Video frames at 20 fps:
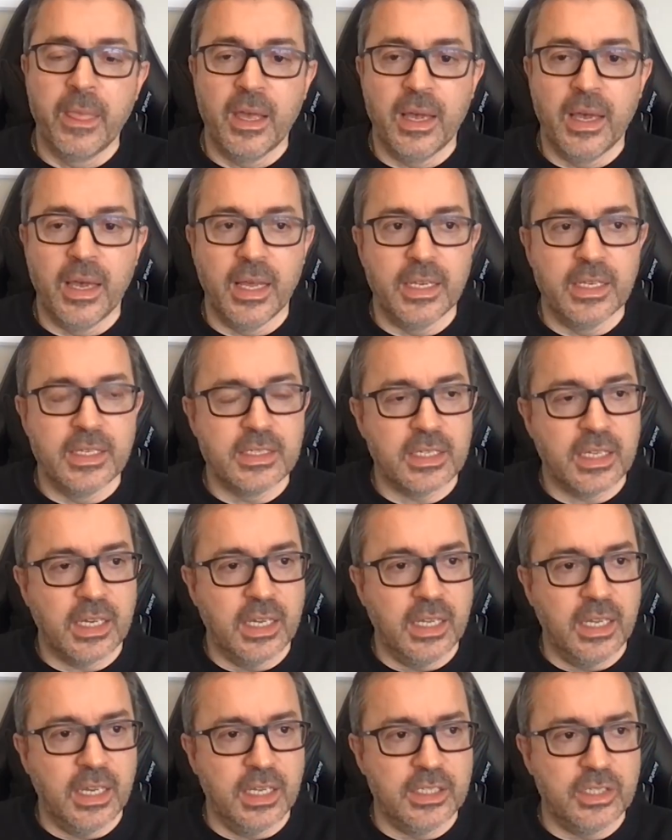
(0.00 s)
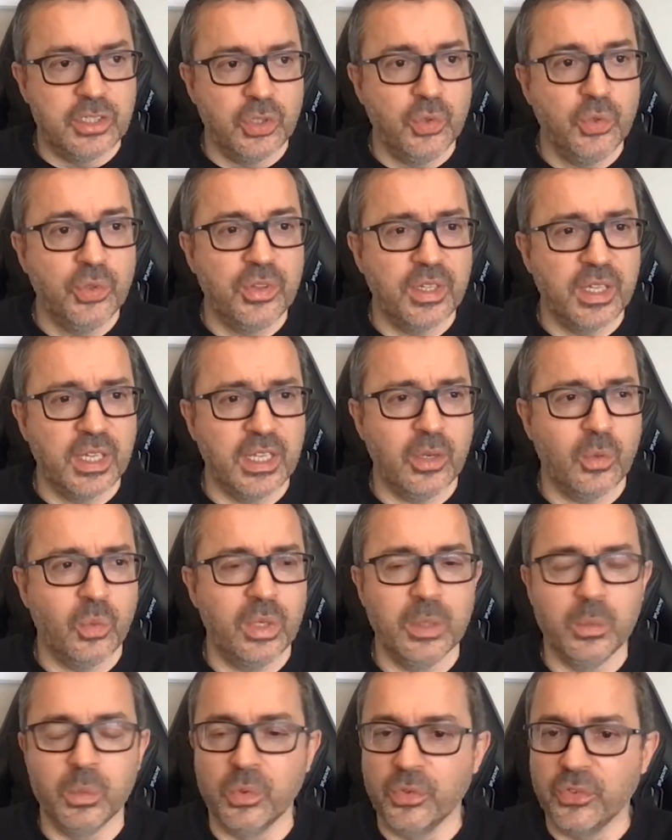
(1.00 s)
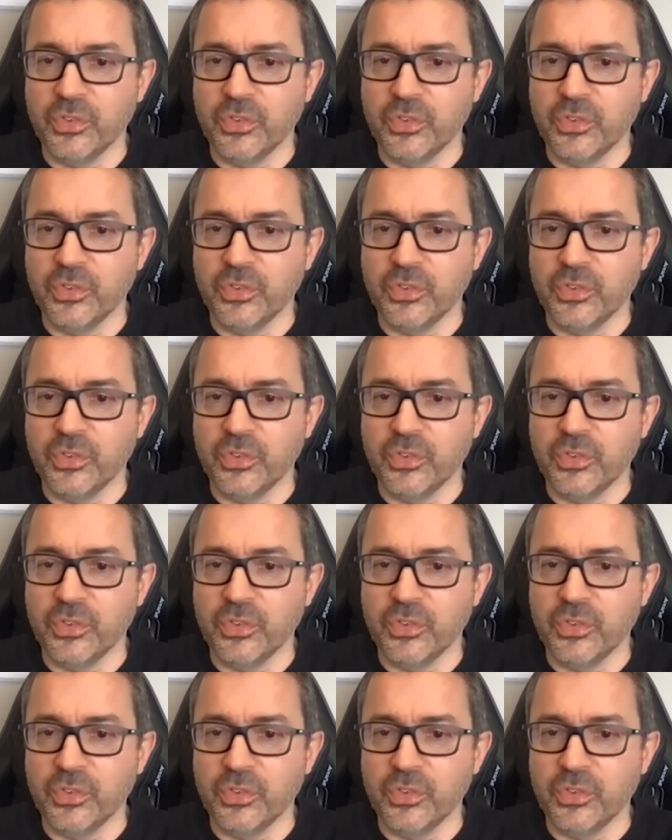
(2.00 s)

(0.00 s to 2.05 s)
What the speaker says: And I do think we will